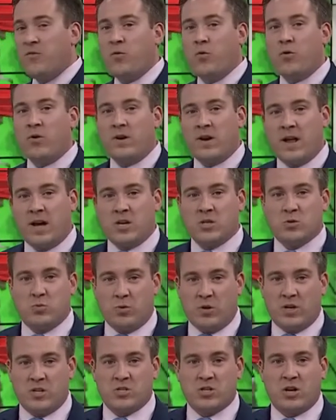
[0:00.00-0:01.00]
for next
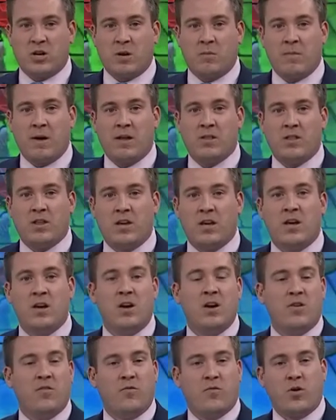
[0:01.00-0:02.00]
week, starting mainly
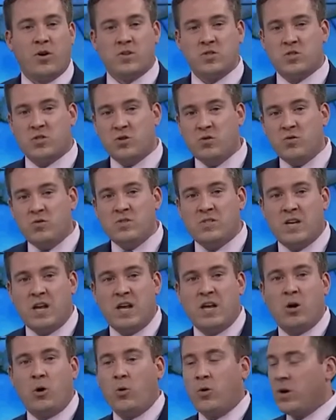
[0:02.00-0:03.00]
for us
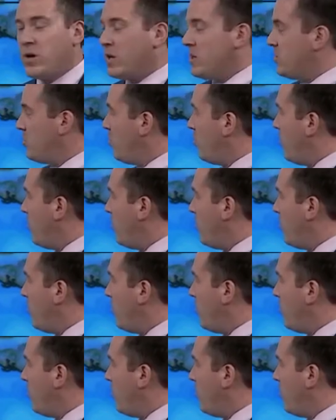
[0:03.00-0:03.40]
Tuesday going into